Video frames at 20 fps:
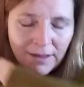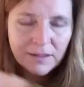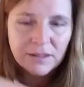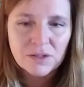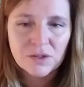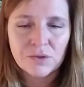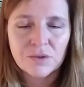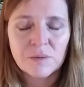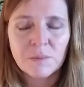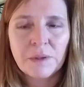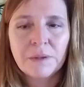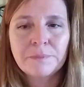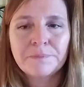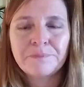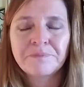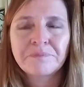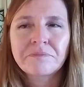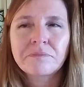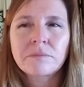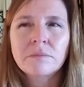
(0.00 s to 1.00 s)
excuse me,
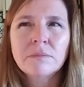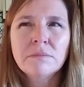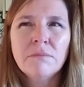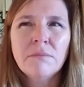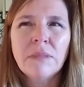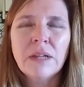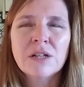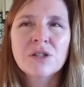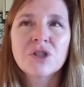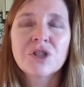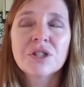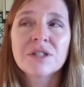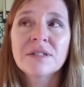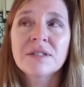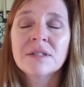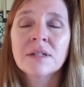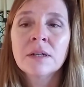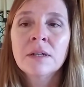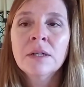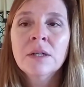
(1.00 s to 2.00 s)

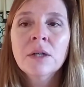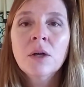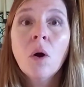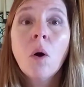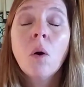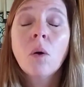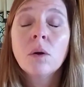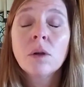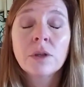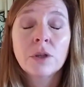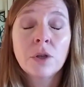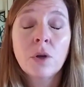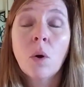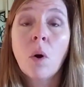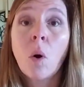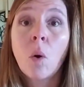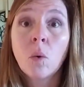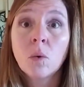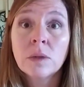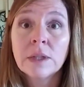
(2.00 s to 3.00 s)
just, you know,
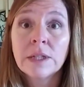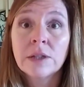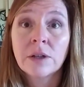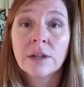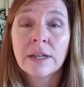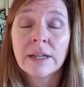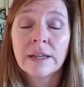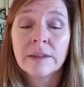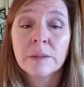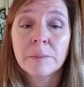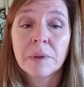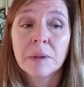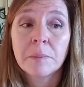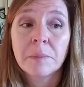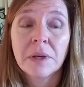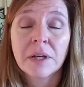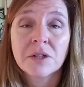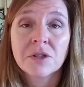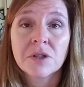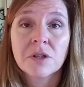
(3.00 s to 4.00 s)
only looking at the big
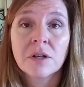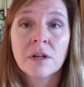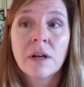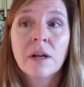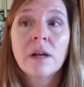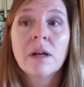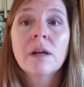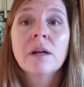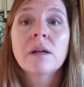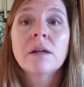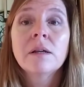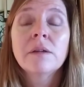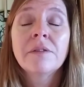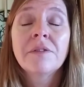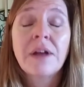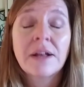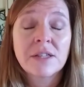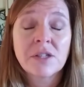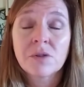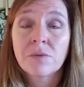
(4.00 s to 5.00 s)
picture.
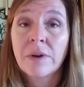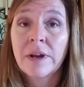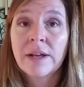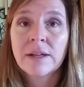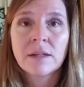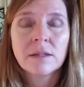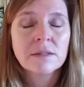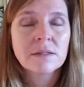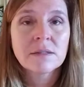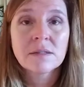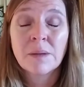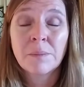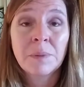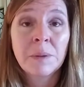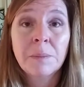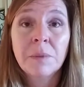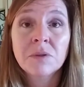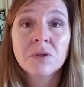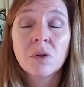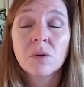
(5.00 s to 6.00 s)
That's great. Some
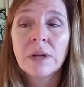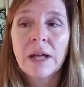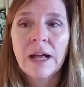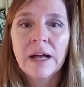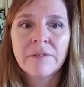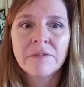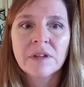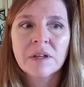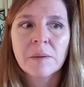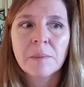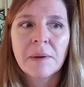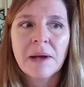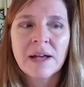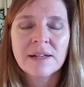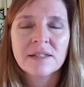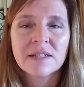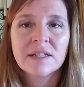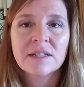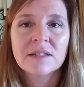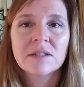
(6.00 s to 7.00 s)
people don't have the
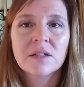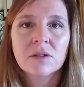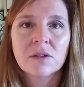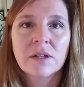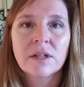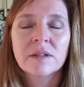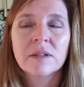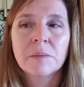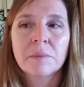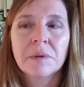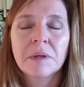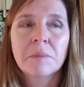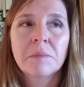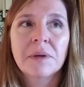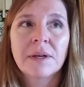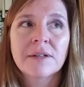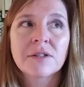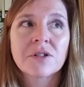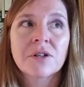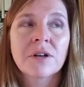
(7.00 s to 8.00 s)
capacity to look at the big
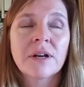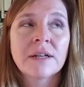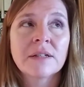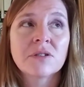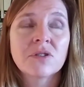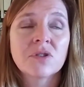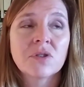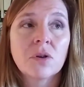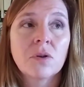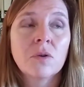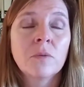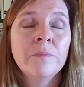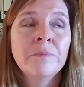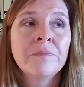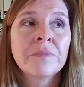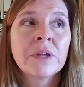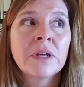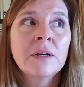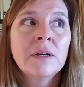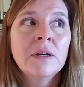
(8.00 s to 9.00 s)
picture. And so,
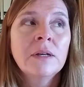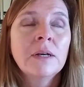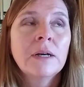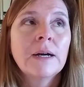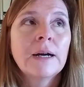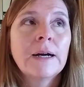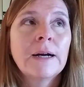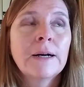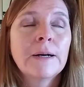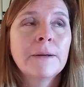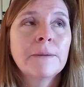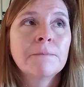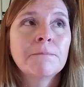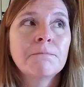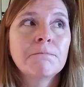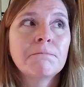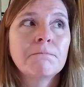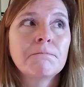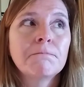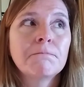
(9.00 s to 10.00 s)

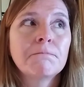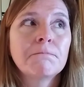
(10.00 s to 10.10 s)
um,